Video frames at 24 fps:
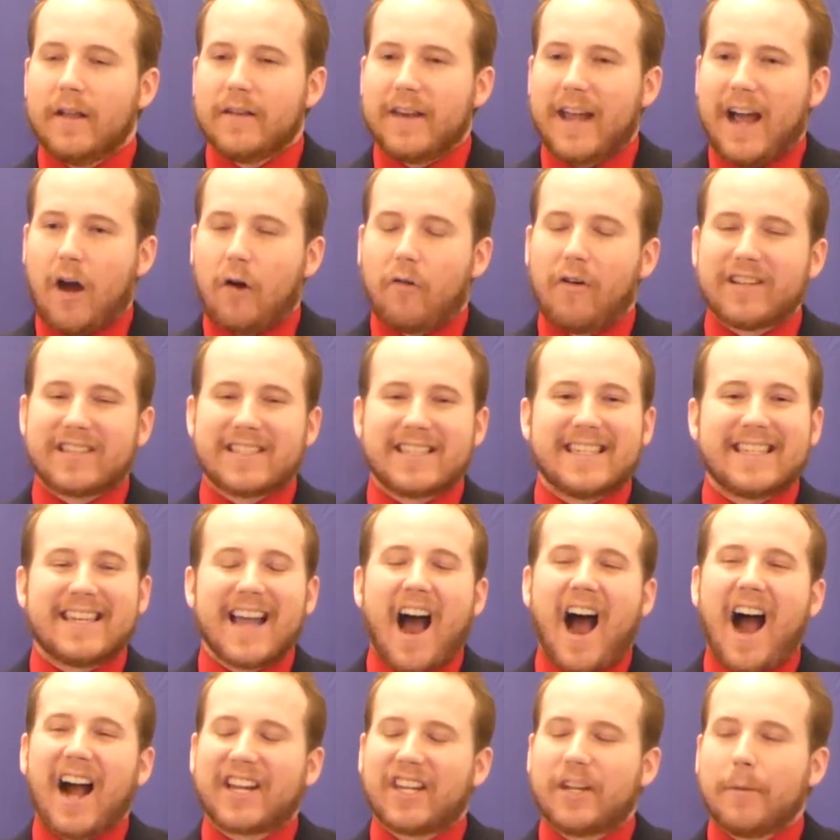Now let's
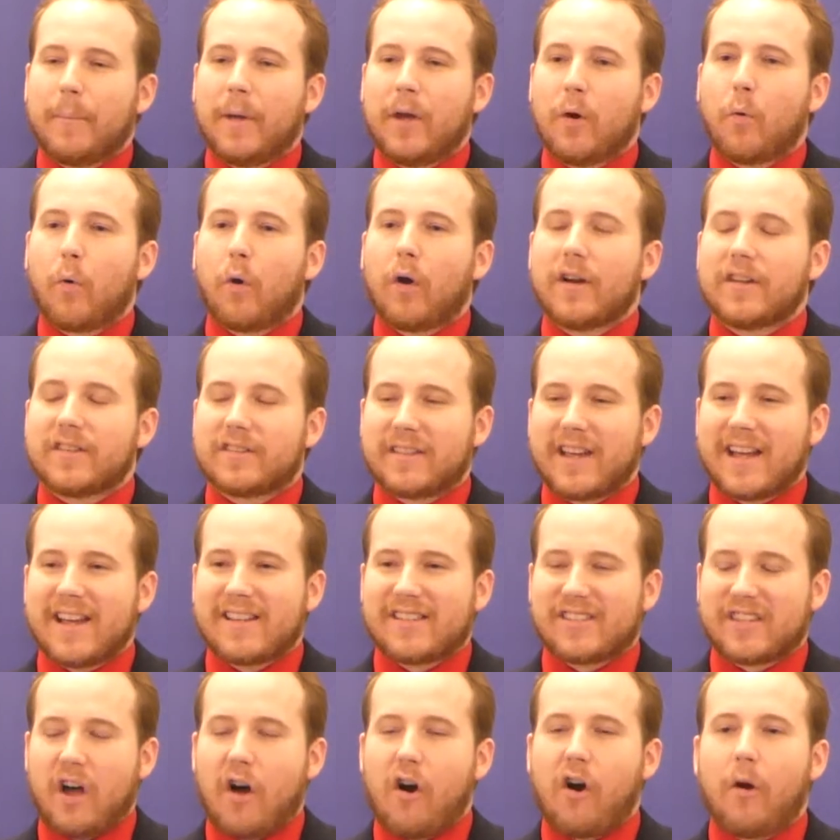document where it
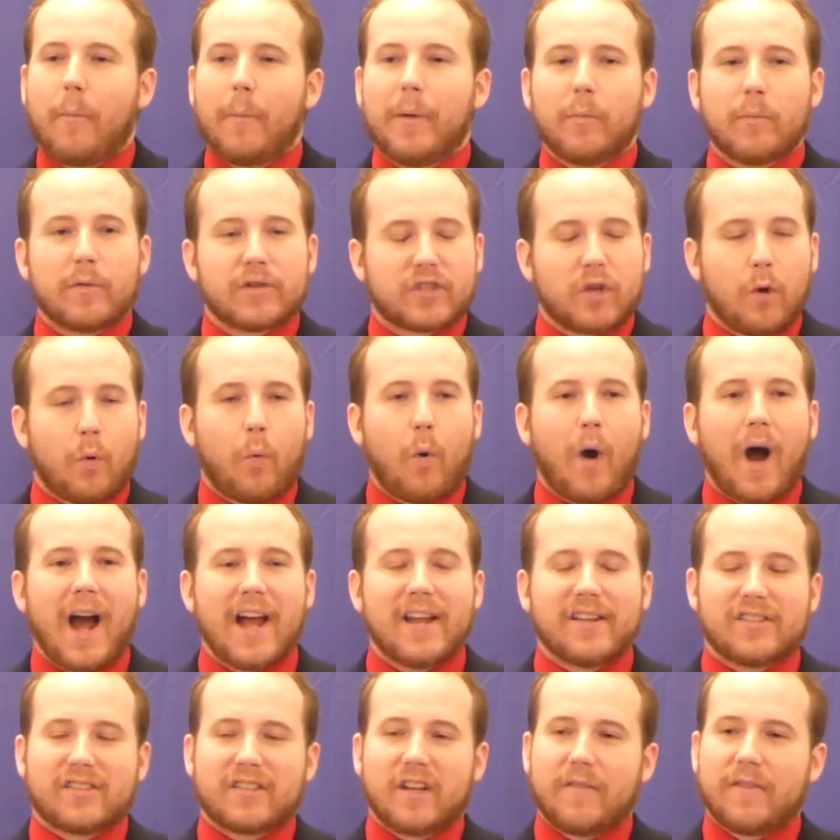says Solomon was the
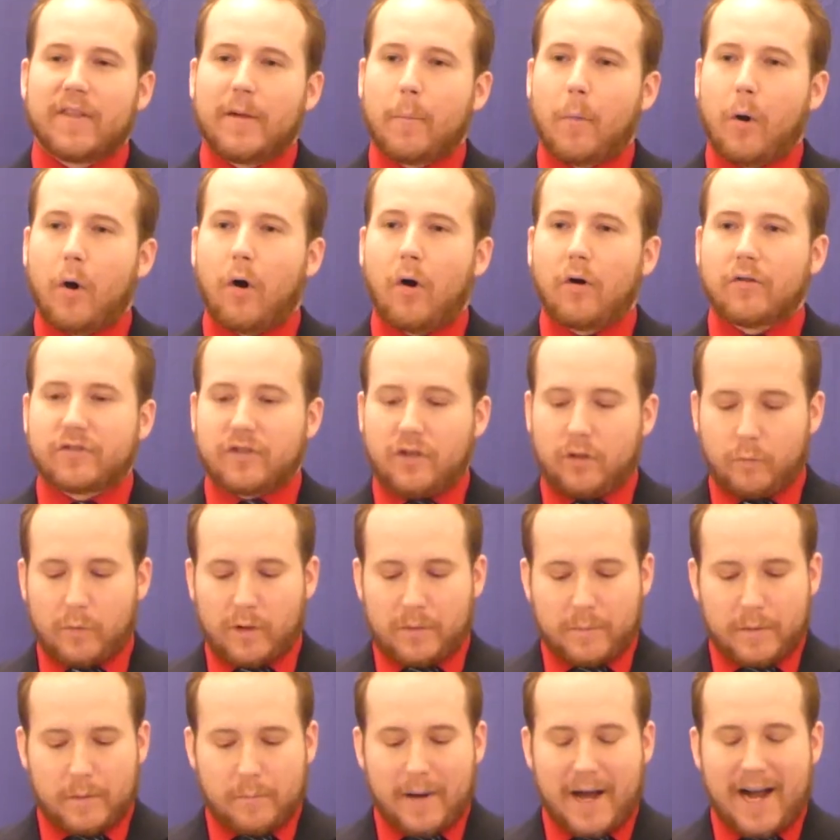wisest of them all. Turn
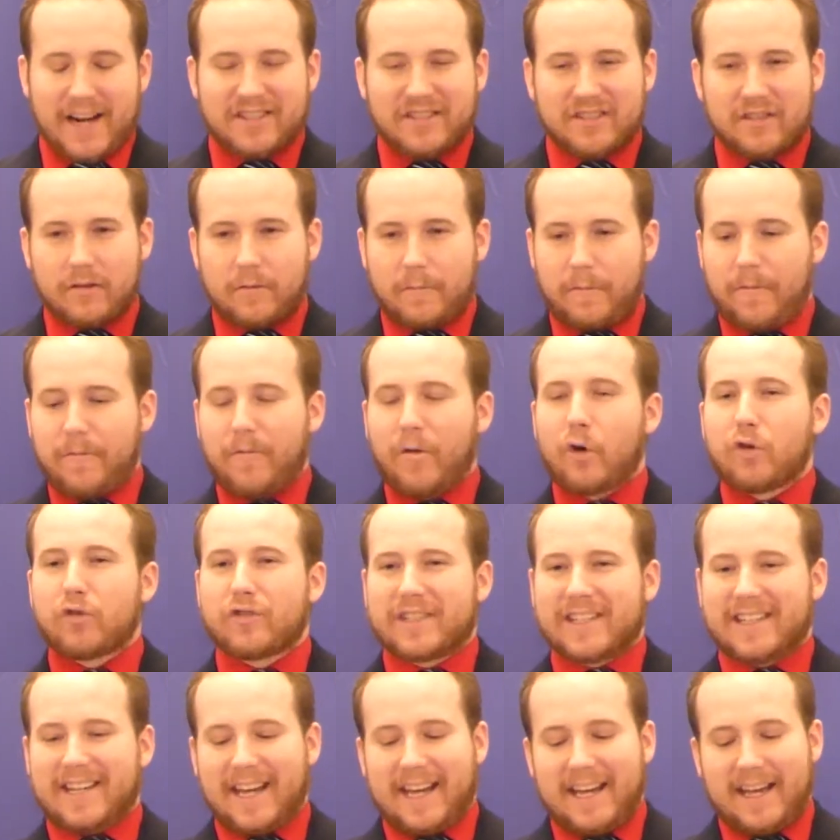with me back to
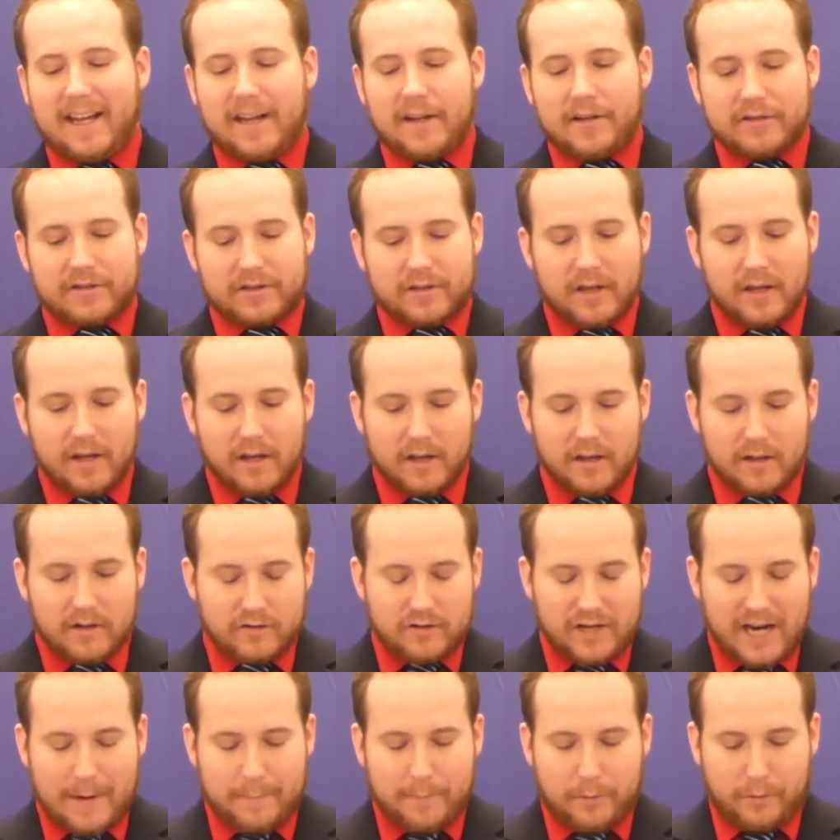1 Kings
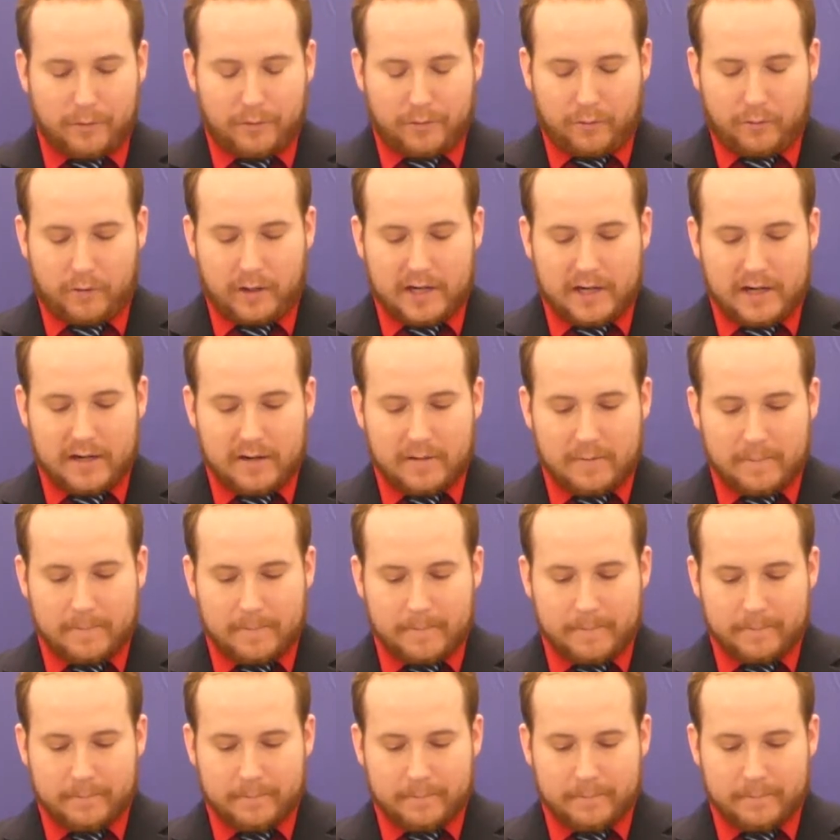chapter 3.